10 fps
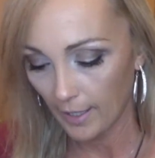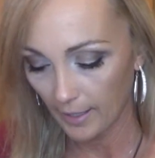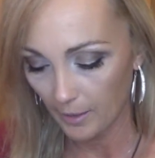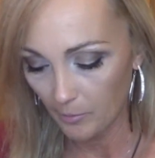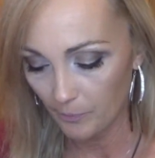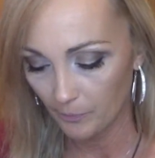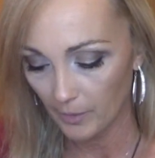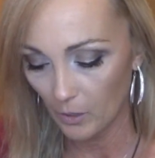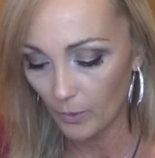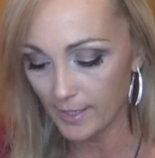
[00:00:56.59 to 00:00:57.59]
um,
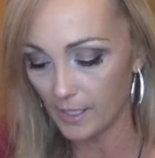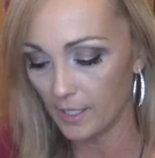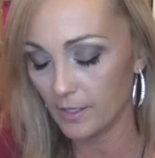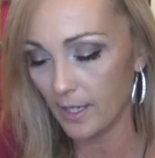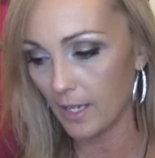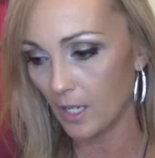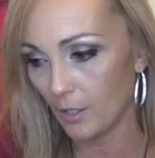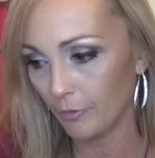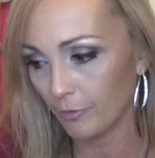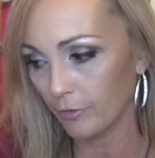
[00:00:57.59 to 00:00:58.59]
it wasn't
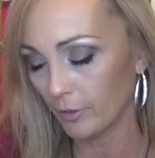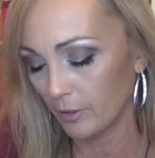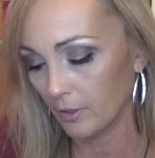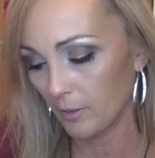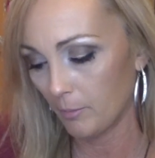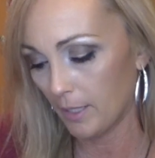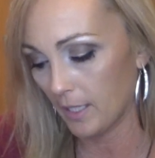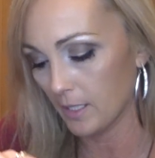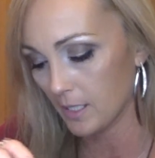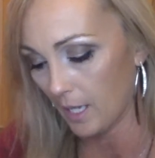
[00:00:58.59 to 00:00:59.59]
enough,
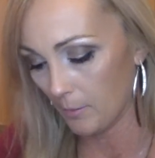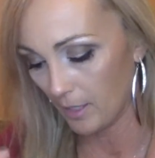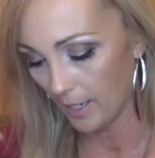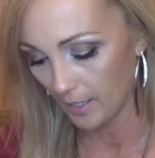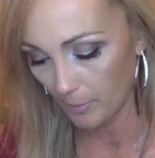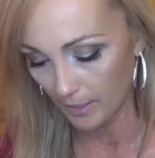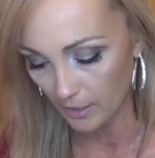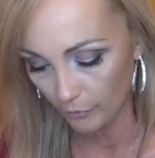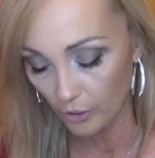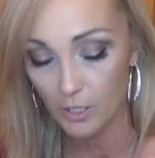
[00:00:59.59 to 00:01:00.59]
but I mean, I had to pay the
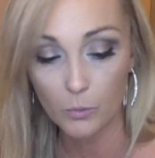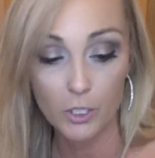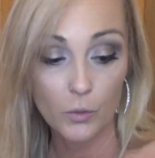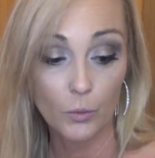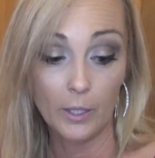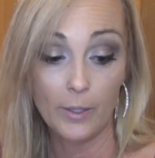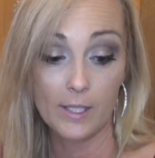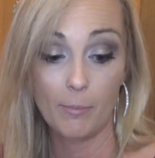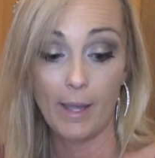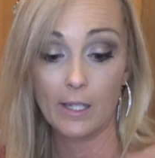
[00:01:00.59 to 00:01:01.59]
difference, which really
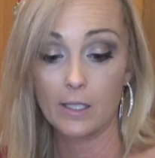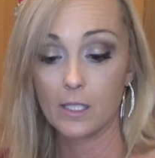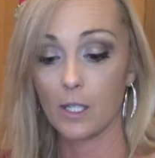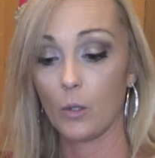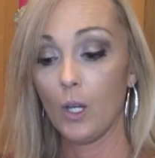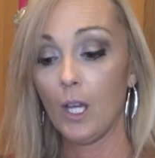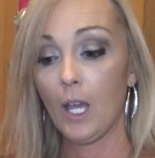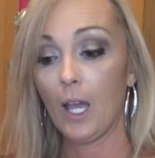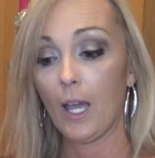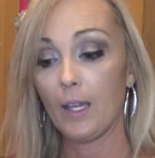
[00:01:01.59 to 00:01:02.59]
wasn't bad. So
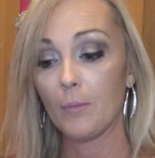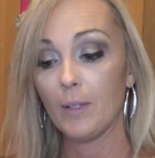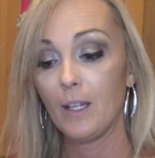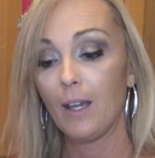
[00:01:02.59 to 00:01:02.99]
um,